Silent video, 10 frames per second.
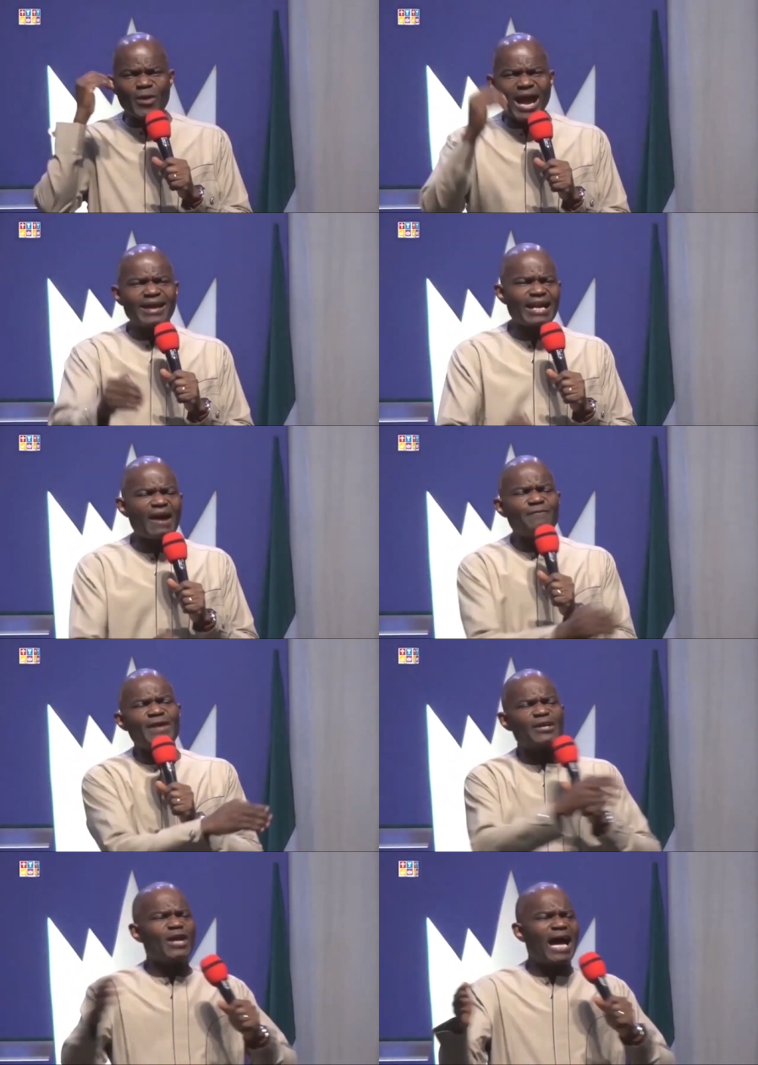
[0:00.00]

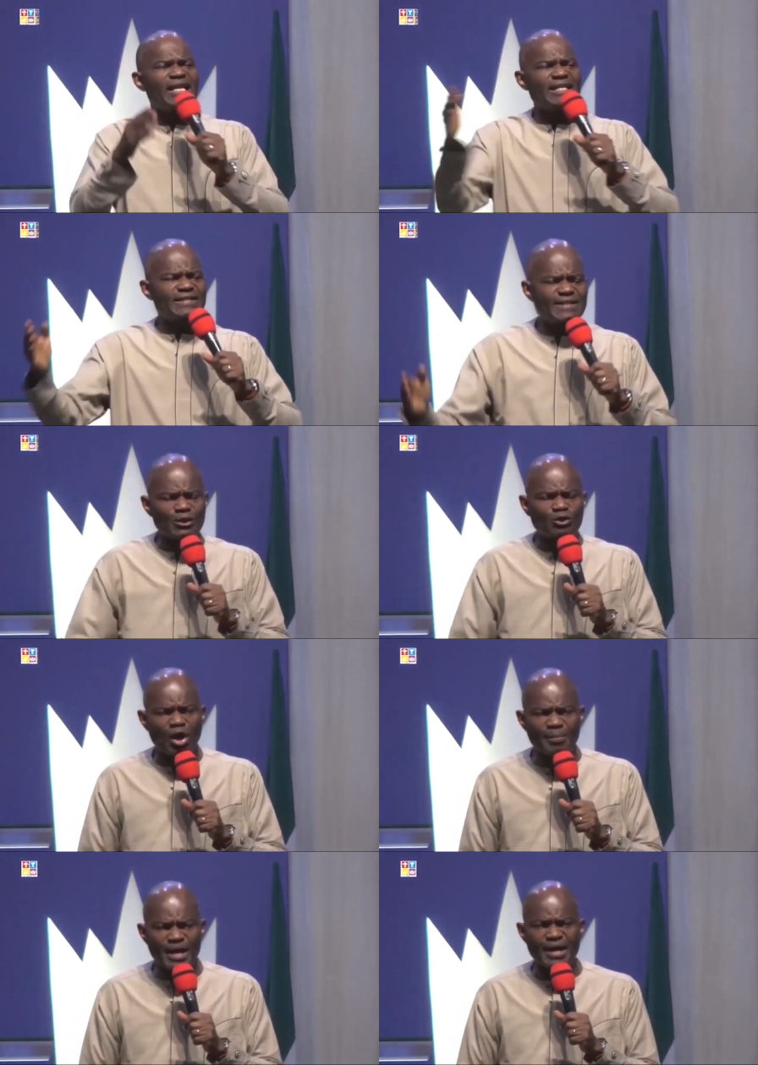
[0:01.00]
wherever you are listening
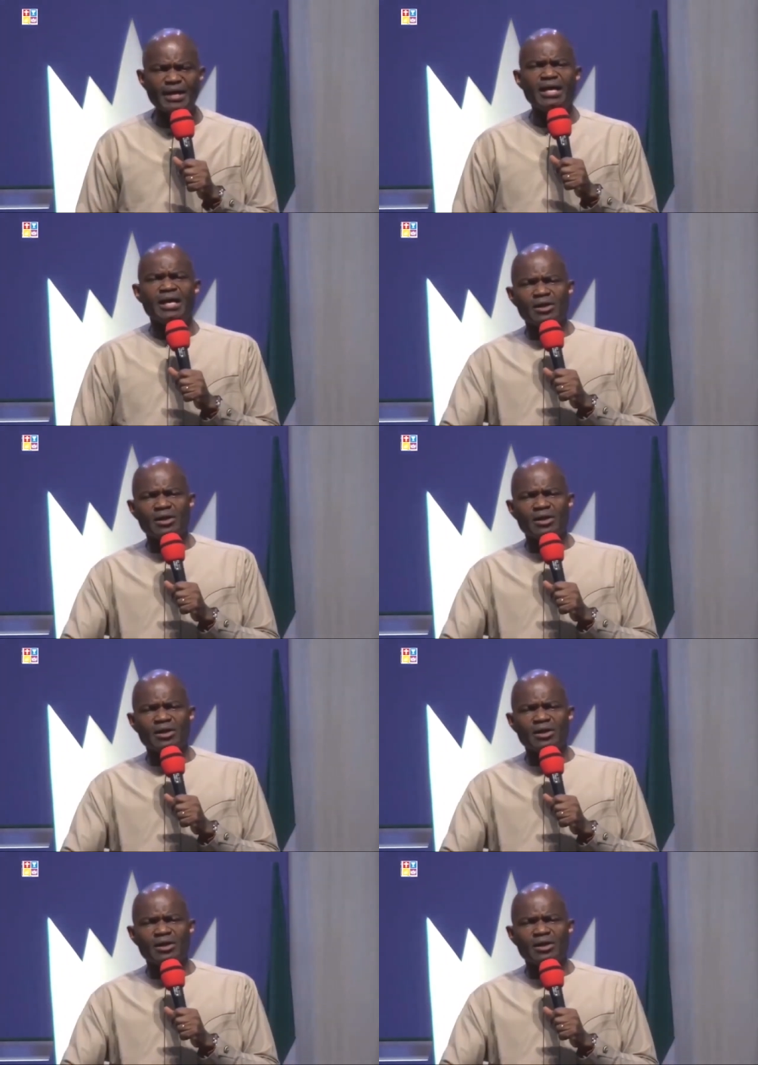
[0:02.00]
to me,